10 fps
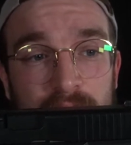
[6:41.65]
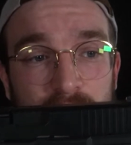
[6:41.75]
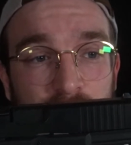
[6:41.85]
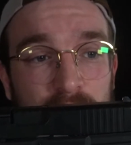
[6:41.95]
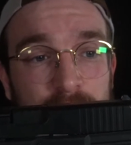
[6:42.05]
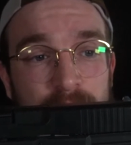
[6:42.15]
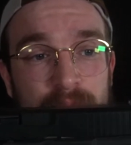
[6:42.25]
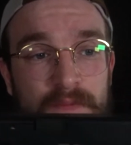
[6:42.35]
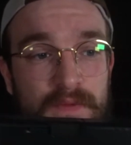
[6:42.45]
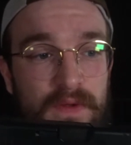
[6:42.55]

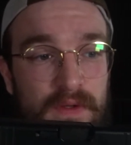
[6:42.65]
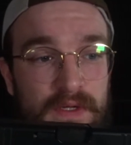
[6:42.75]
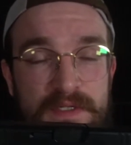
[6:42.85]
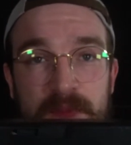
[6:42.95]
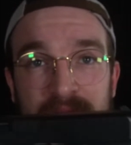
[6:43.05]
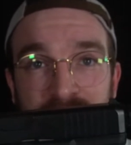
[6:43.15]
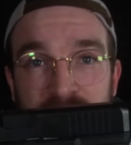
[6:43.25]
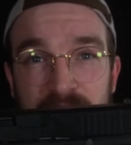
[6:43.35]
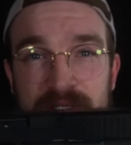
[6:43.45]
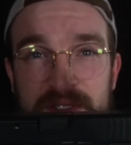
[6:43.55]
the expanding
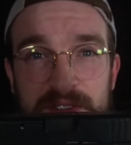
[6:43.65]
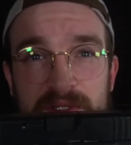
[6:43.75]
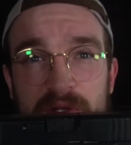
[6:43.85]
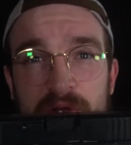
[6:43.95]
gases